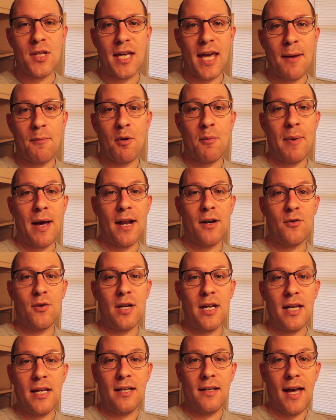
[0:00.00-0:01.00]
the camera
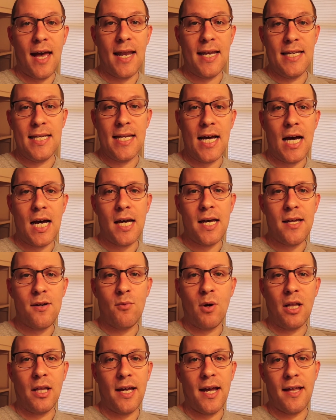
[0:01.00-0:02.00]
battery hadn't died
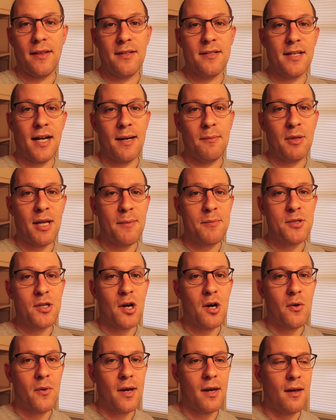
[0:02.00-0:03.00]
while I had the time-lapse
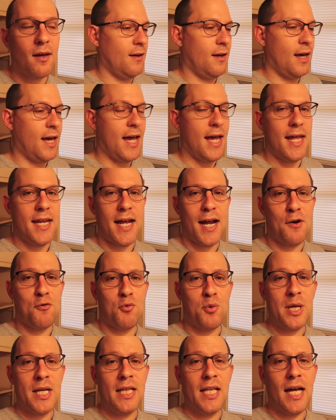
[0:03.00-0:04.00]
going, and I
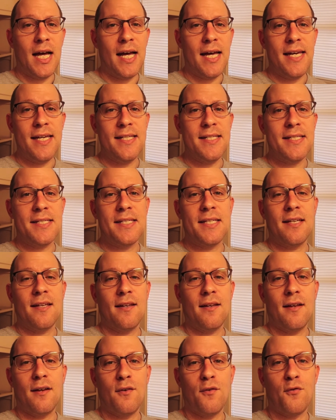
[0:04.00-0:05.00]
realized
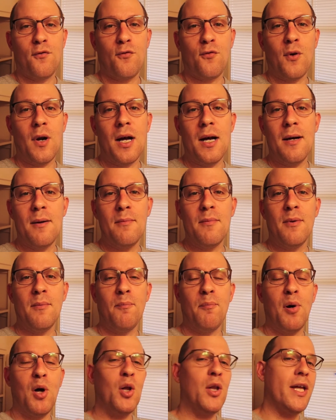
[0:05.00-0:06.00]

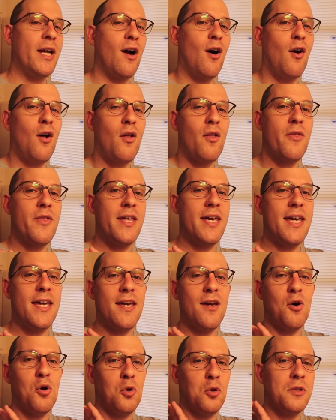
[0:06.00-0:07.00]
from pulling all
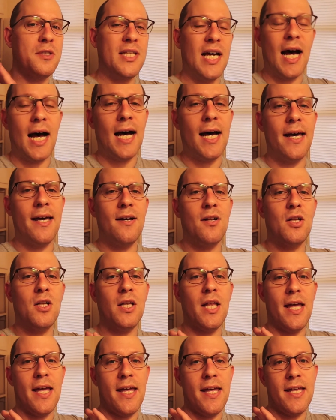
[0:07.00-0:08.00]
the old
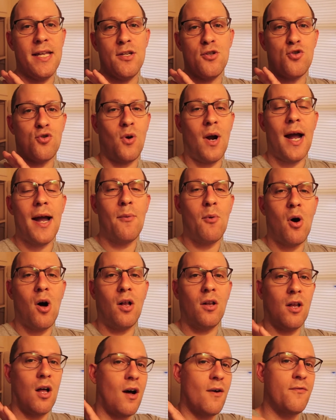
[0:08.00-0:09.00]
tile and
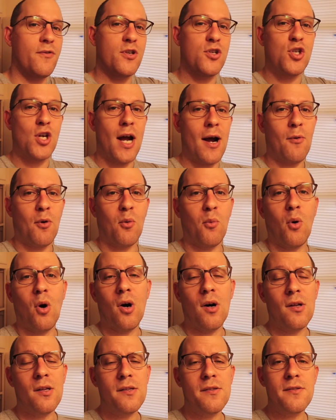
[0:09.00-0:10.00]
drywall off the shower
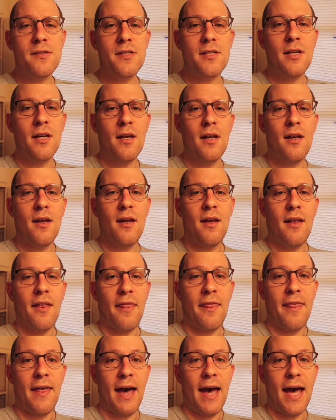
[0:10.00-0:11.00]
walls
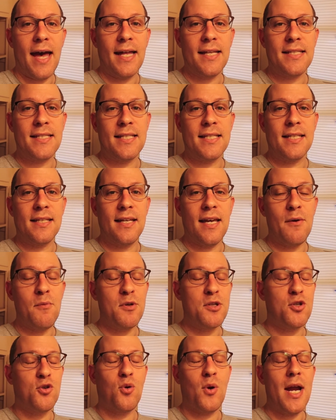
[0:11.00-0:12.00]
that it
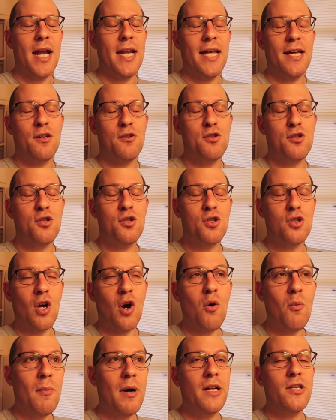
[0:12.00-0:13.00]
was creating
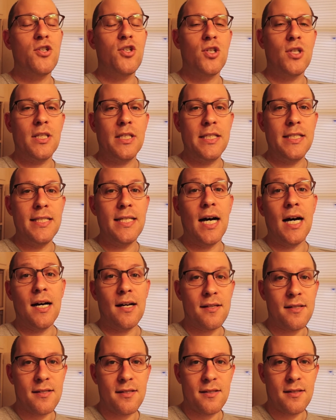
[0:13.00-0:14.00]
so much
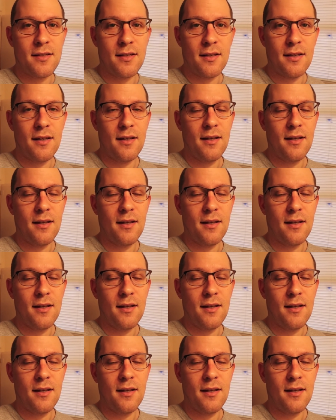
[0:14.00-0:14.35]
dust.